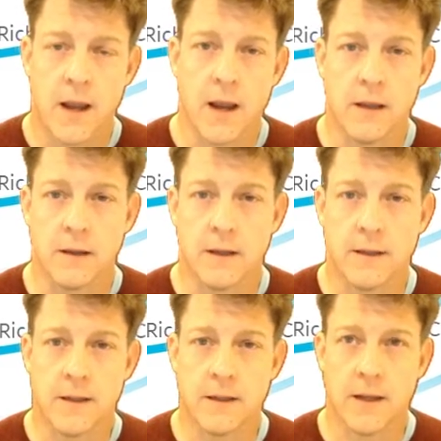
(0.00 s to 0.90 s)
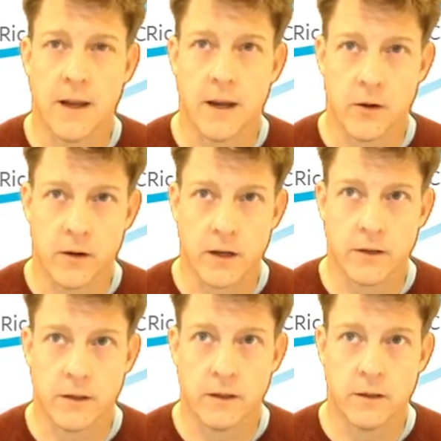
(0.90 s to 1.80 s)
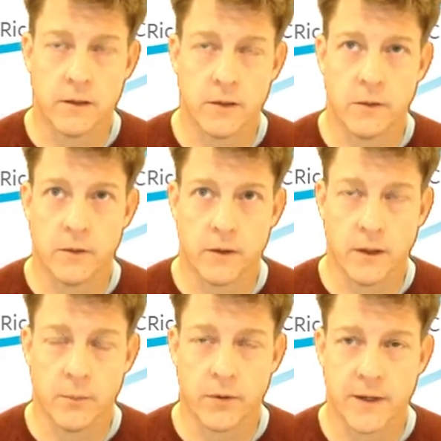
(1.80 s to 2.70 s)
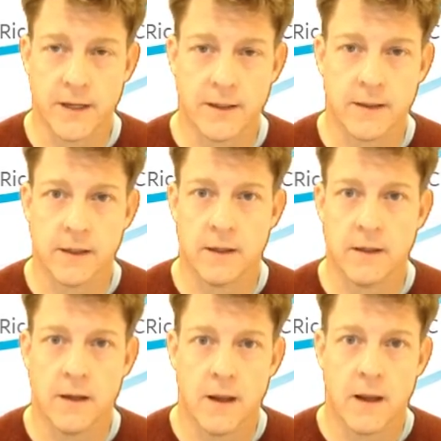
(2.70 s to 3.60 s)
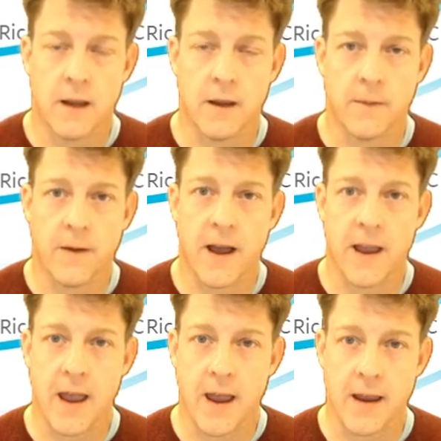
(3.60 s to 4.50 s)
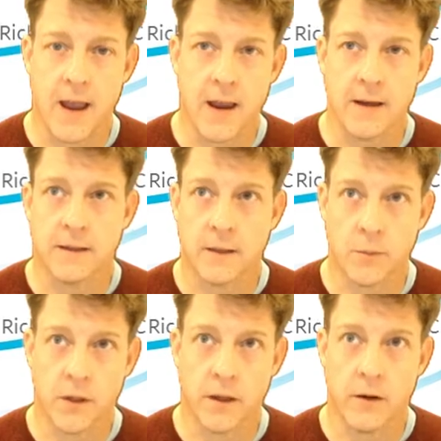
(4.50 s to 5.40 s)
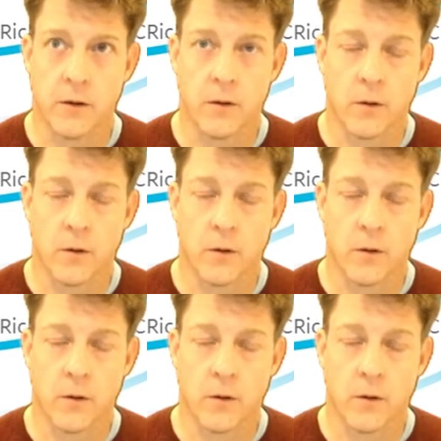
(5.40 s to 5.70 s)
and this is an introduction to the predicted FIAA simulator,